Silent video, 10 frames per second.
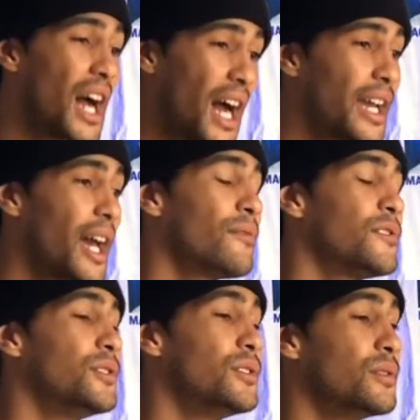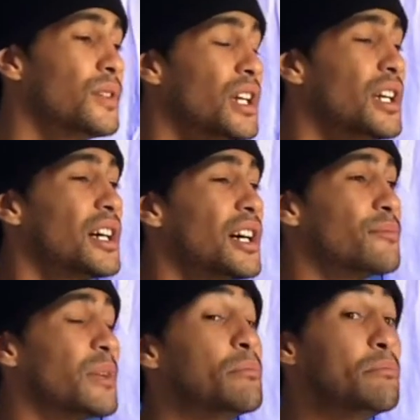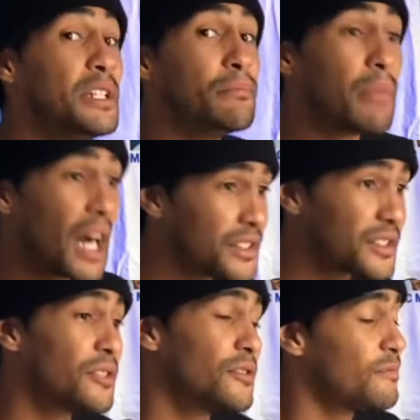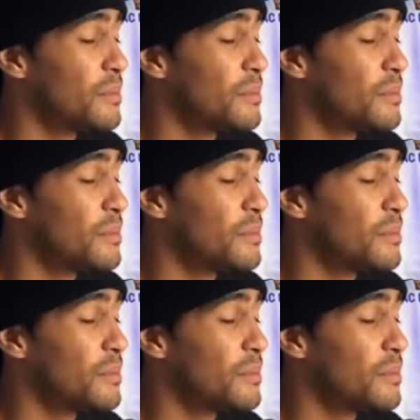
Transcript: I have to do, and be myself.